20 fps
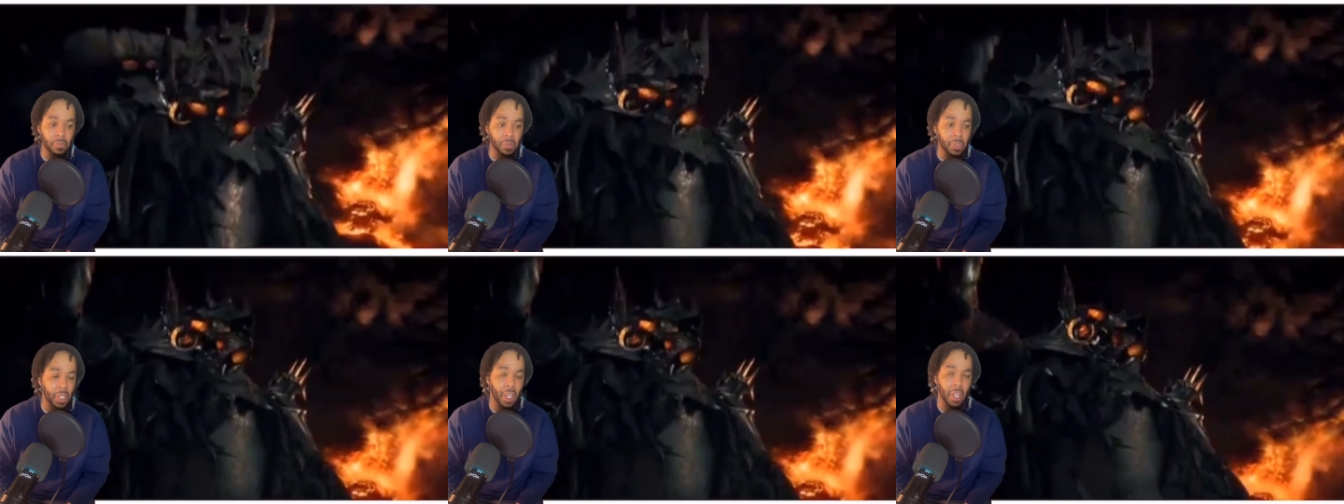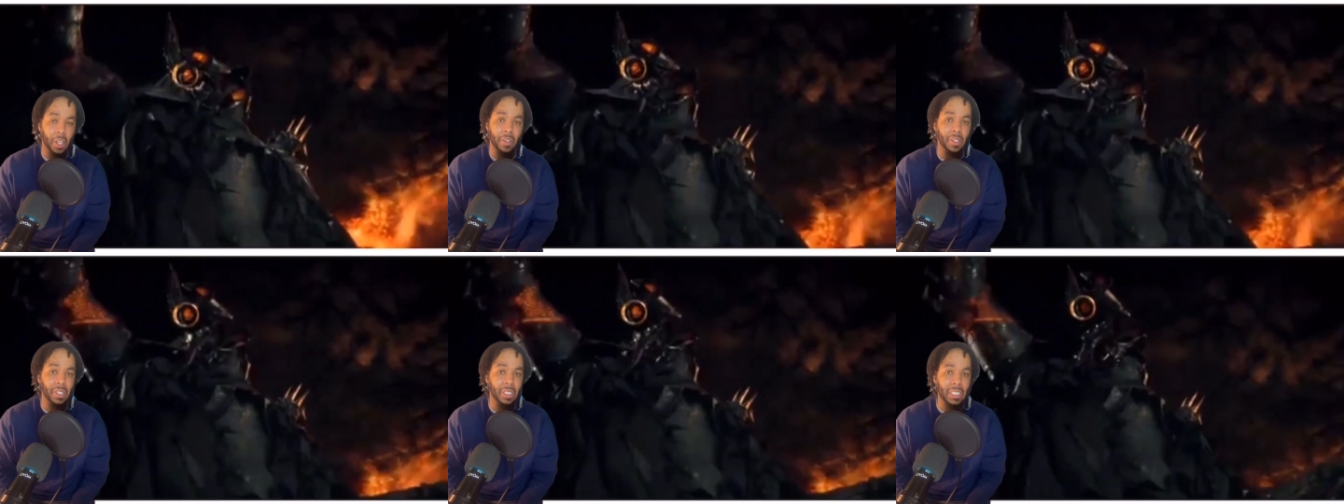
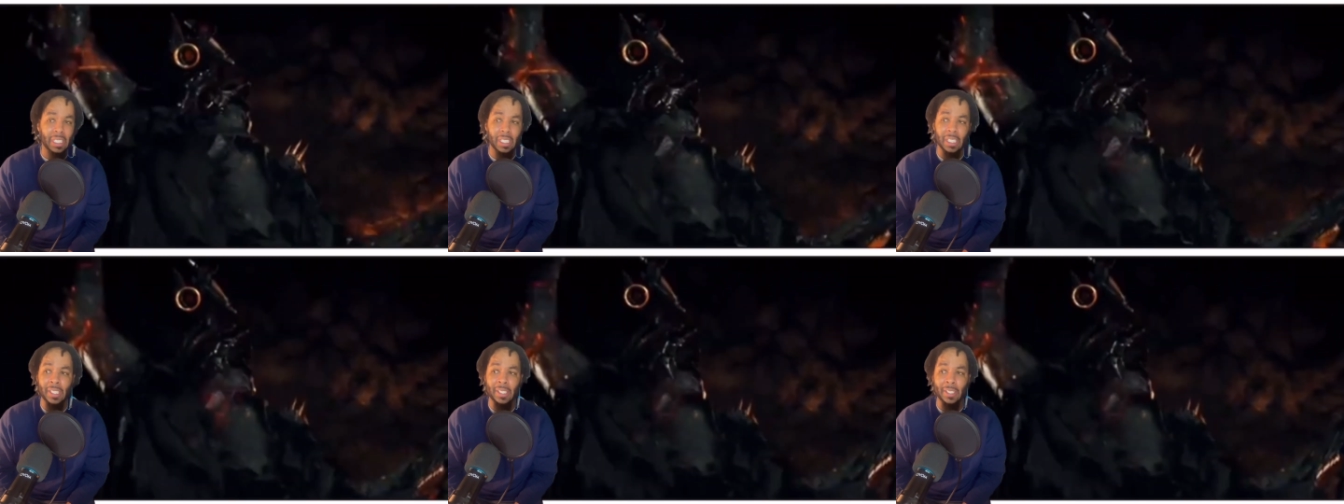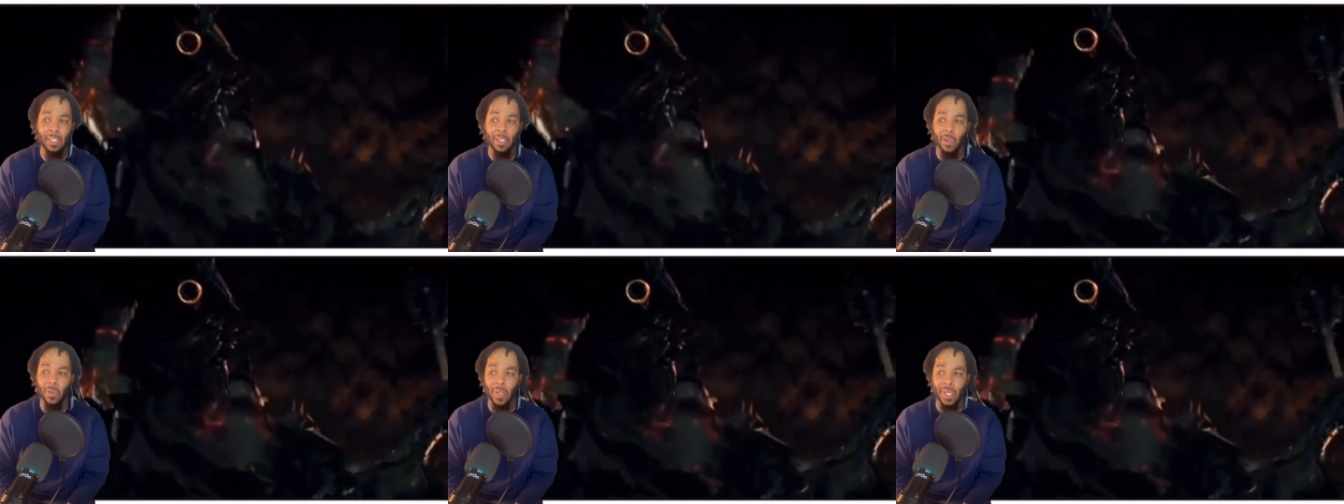conquered a
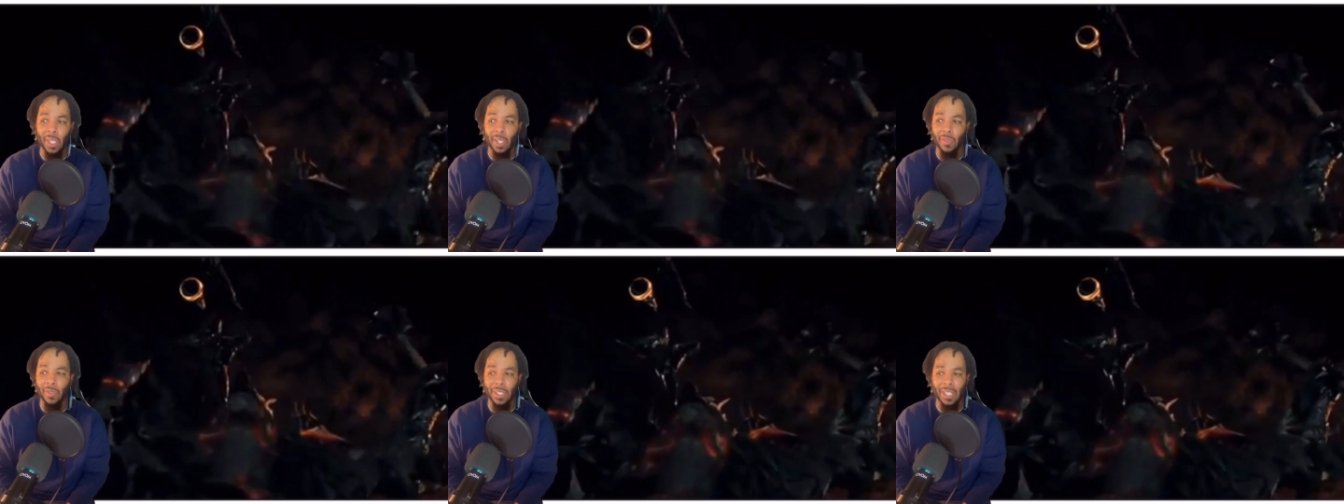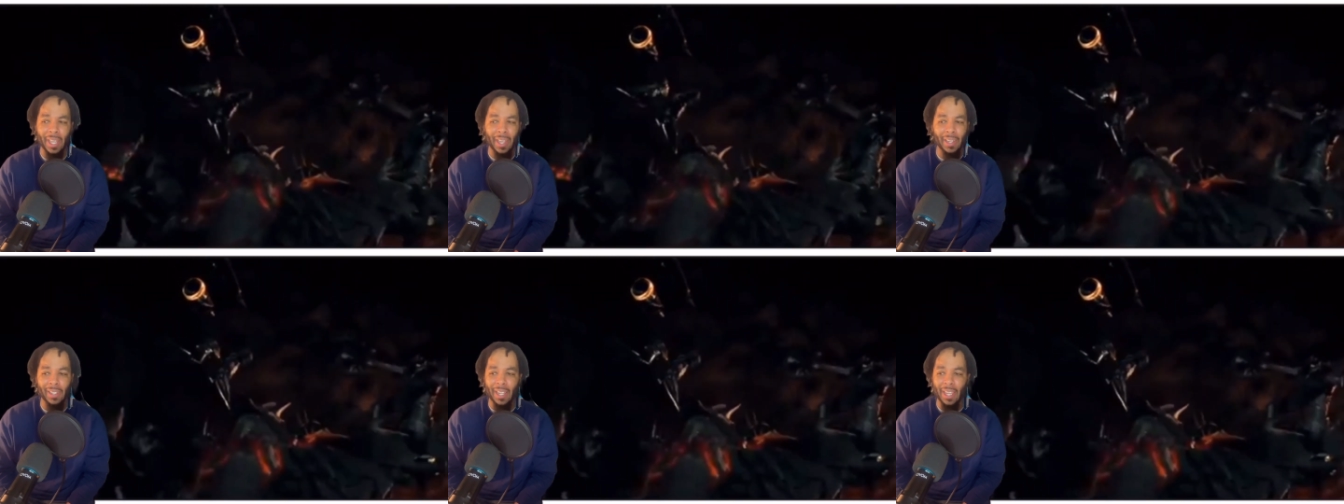king or whatever.
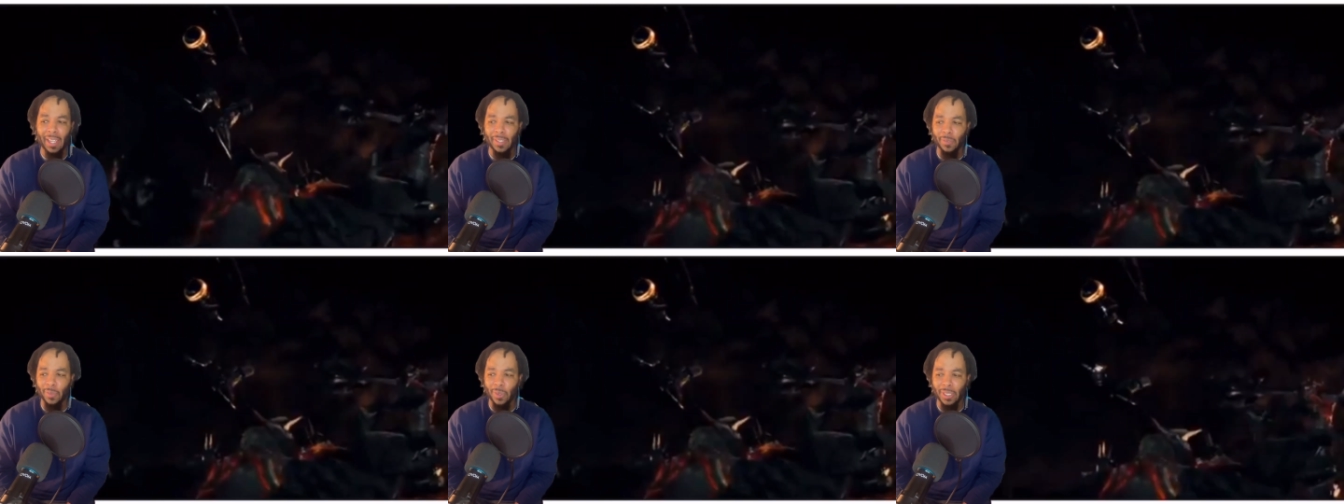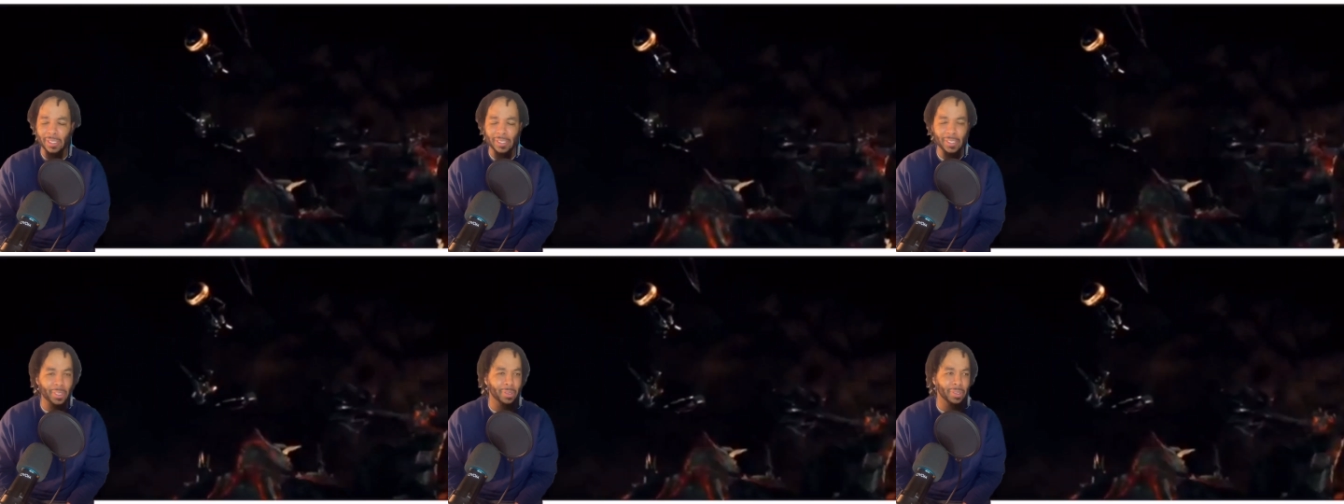Kind of like
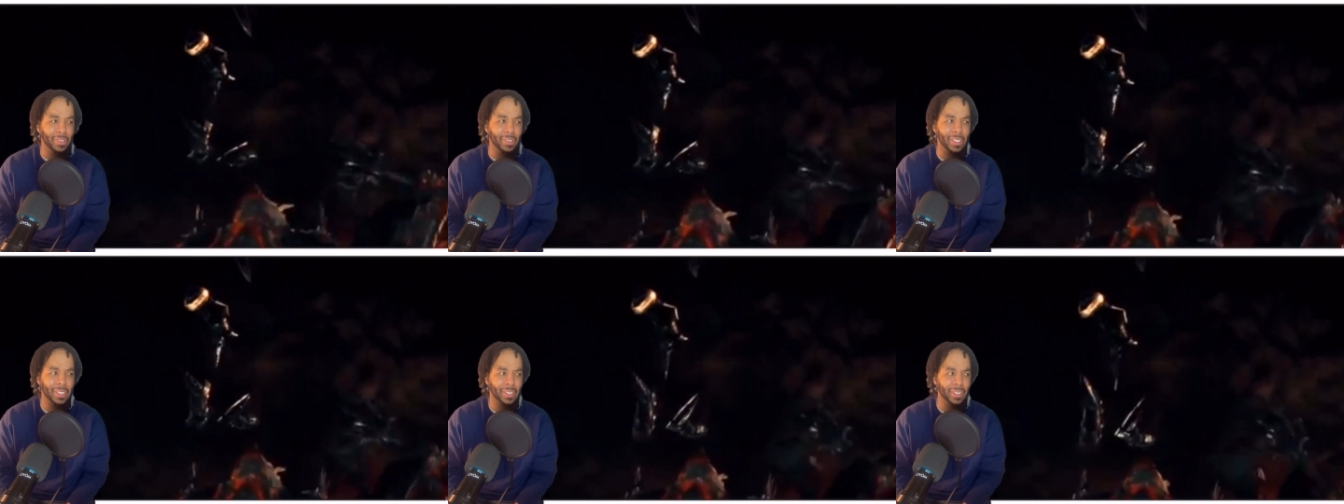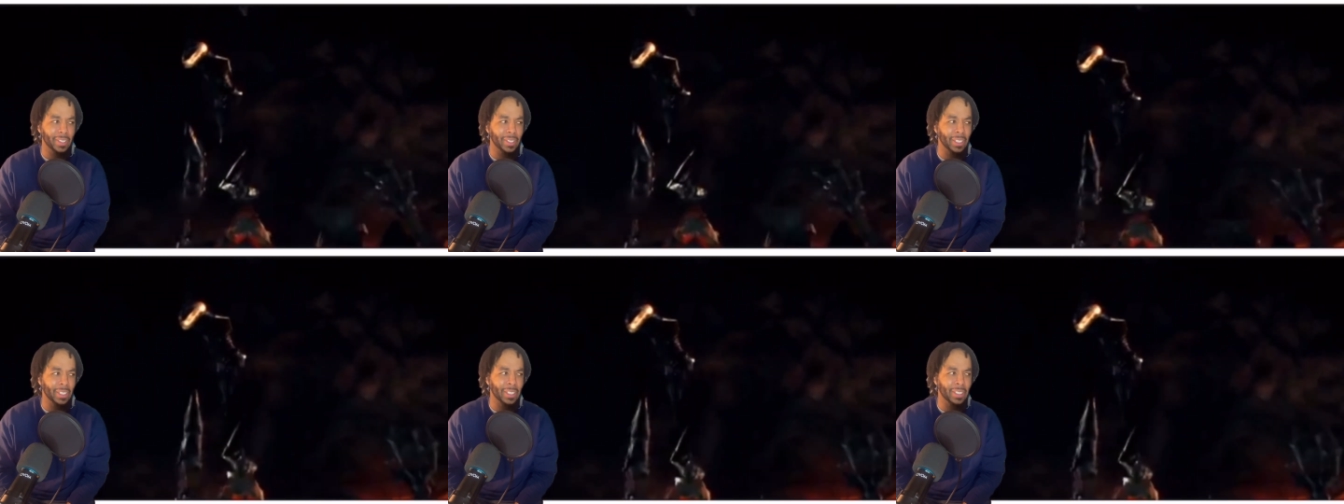when a serial
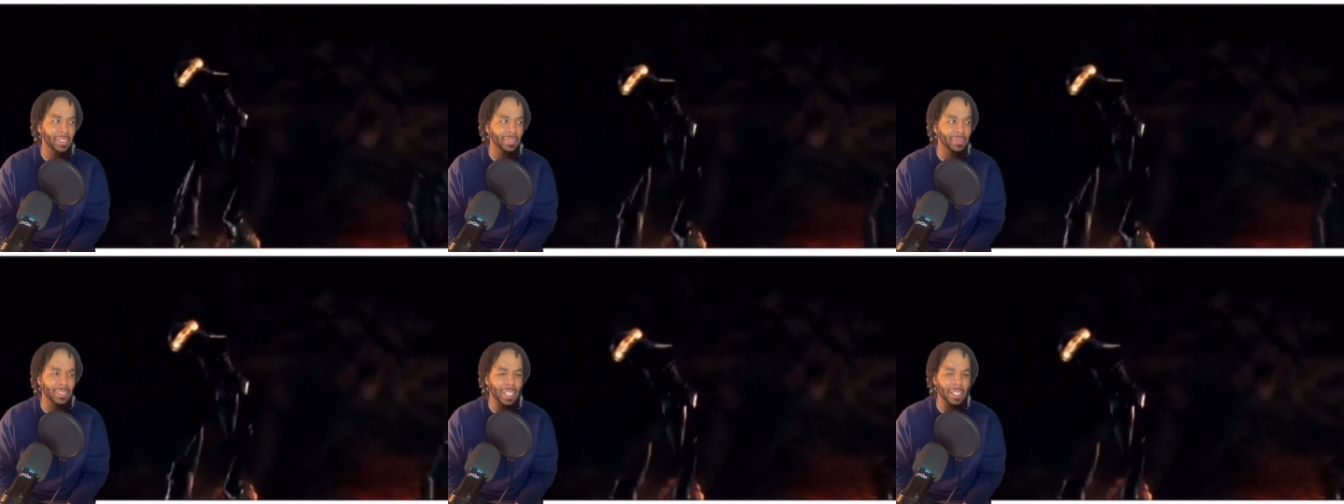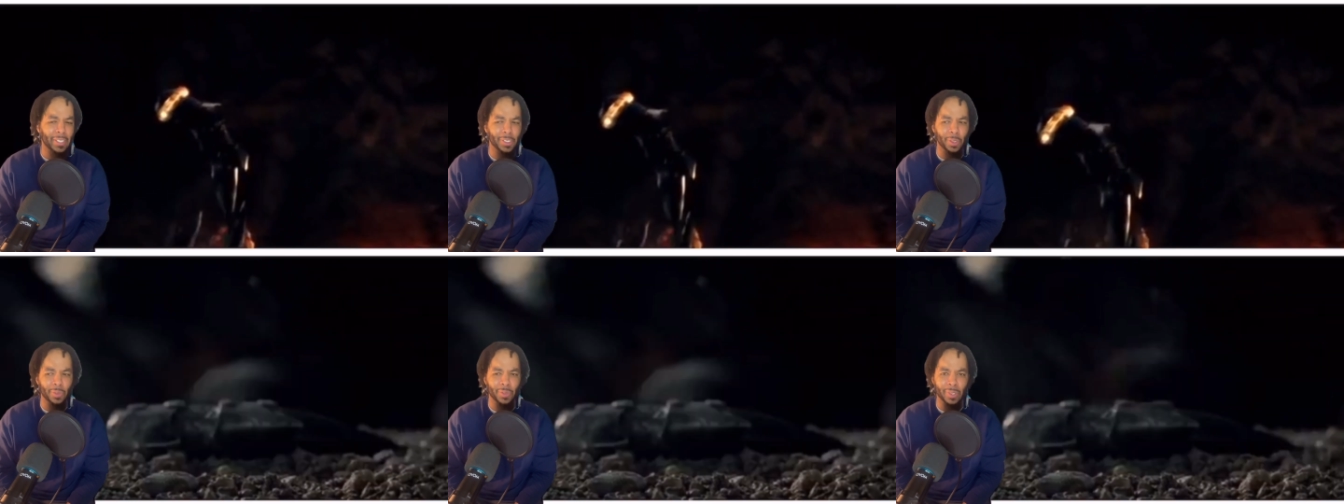killer lead
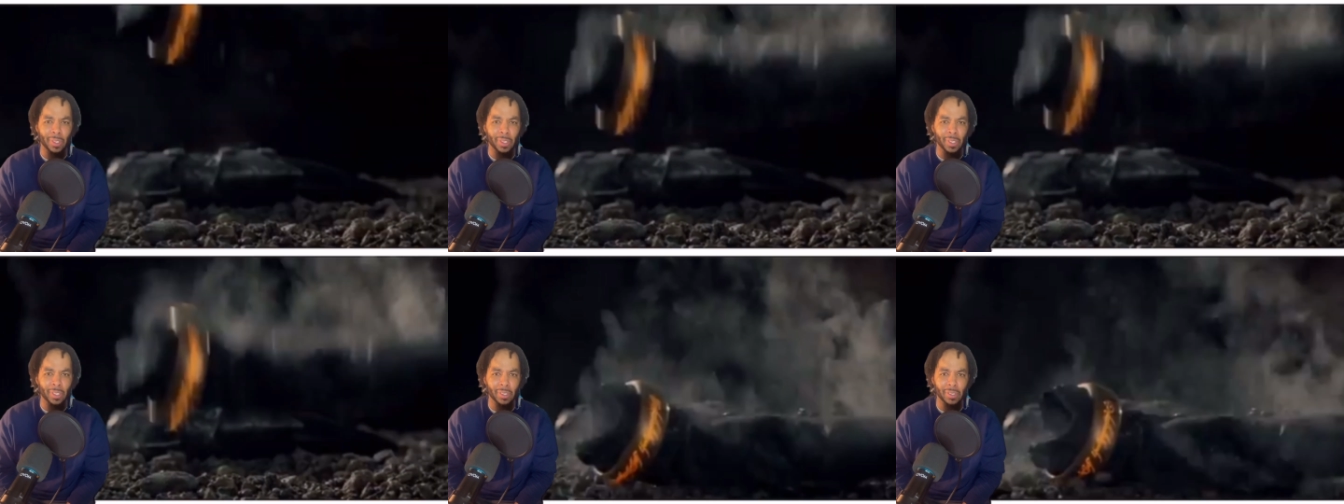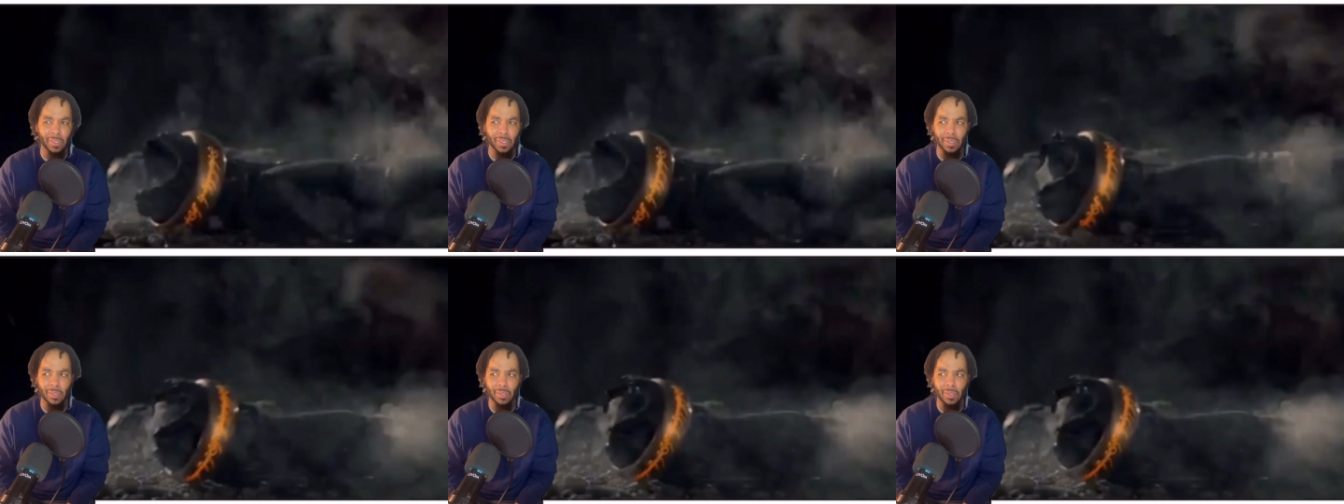takes
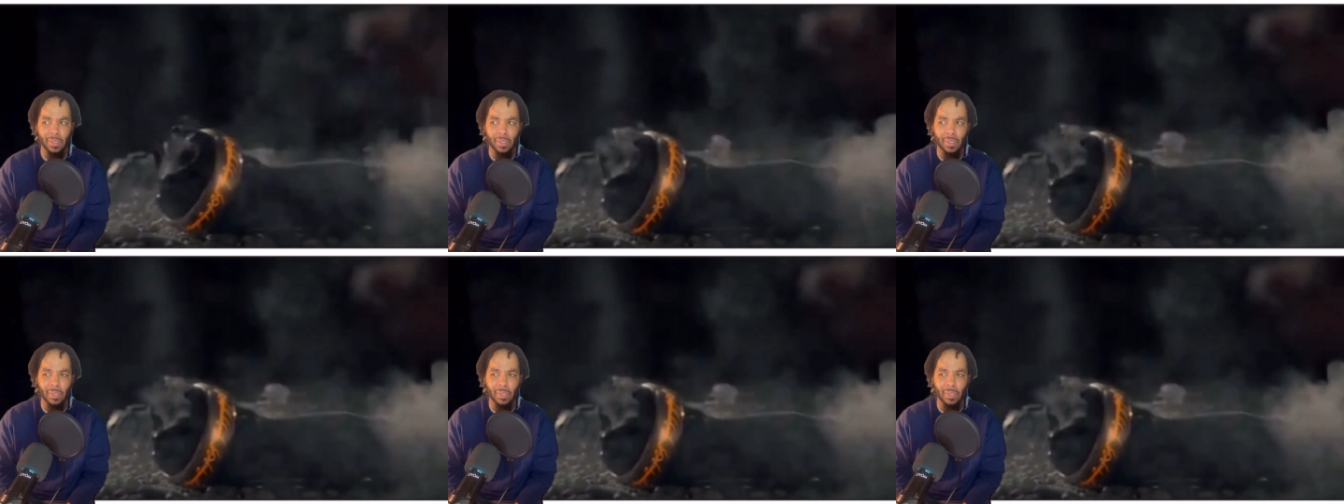souvenirs.